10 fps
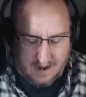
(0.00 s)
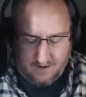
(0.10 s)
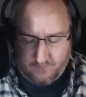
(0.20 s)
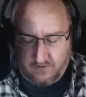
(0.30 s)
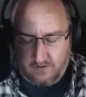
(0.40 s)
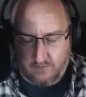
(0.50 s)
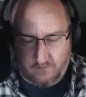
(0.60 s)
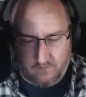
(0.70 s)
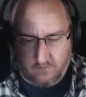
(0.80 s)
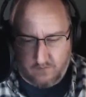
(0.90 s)

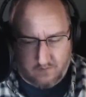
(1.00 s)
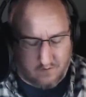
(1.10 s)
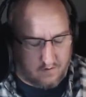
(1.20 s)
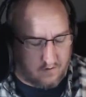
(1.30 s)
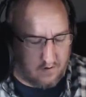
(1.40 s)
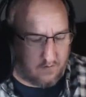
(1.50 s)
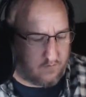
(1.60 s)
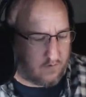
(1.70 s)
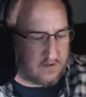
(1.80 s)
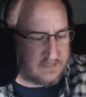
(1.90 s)
to
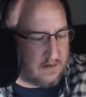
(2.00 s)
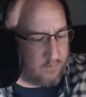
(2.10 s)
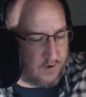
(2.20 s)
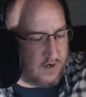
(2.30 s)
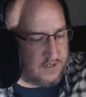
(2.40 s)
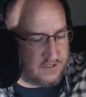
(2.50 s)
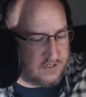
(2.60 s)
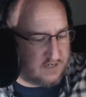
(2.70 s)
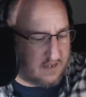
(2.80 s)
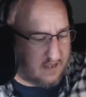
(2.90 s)
cross that
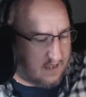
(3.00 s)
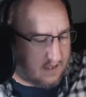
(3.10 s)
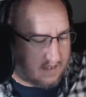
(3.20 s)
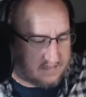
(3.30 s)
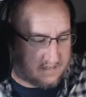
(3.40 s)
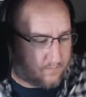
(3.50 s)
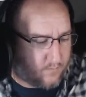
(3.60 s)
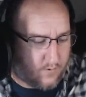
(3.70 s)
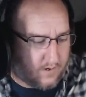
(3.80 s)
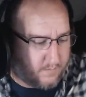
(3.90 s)
bridge at some
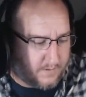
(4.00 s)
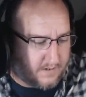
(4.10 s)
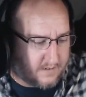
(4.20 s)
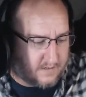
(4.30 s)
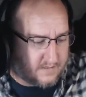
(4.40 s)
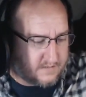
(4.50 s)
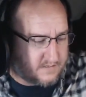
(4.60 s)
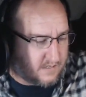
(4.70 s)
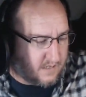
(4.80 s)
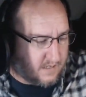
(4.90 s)
point,
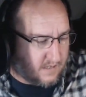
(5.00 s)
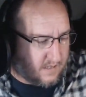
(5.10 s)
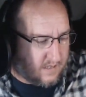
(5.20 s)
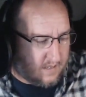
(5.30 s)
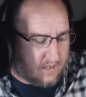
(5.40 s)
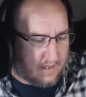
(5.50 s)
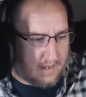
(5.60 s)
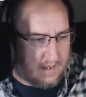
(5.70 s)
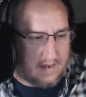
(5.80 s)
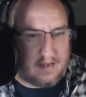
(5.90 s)
because
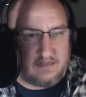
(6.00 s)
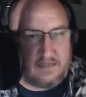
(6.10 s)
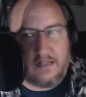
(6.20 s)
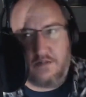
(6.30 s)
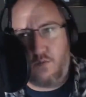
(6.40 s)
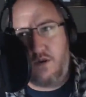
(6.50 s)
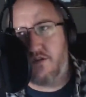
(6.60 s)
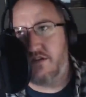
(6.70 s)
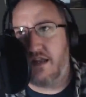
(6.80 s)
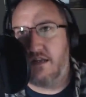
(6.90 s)
it's one of
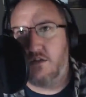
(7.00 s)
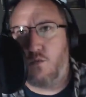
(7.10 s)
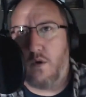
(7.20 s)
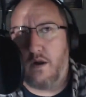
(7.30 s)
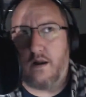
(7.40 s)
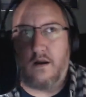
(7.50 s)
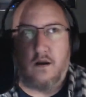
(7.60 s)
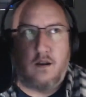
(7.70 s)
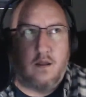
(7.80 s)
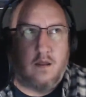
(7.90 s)
those things where
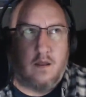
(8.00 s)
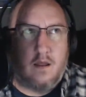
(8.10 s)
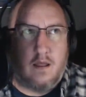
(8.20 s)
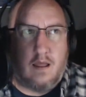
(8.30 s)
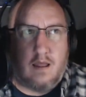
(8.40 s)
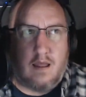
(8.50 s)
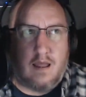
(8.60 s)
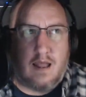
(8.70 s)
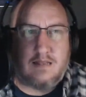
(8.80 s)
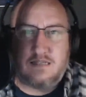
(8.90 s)

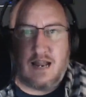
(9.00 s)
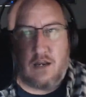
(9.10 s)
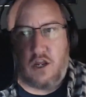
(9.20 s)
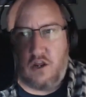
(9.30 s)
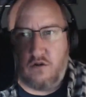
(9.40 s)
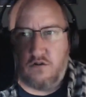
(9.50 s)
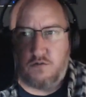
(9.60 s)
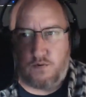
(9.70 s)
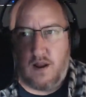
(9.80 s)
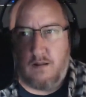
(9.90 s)
it's not a
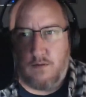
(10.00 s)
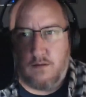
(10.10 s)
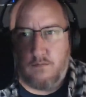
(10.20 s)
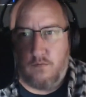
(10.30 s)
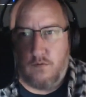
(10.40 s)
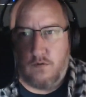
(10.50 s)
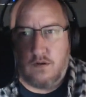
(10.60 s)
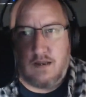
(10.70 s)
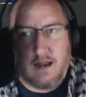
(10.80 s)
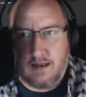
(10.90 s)
huge problem
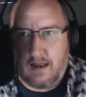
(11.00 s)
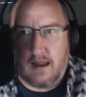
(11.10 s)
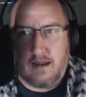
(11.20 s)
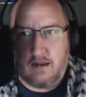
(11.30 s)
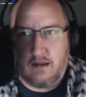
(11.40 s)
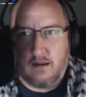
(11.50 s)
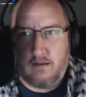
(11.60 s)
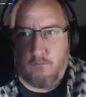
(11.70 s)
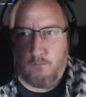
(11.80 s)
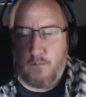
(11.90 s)
day to day,
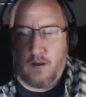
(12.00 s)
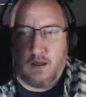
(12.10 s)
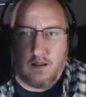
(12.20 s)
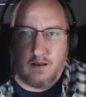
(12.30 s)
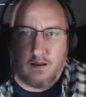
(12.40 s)
but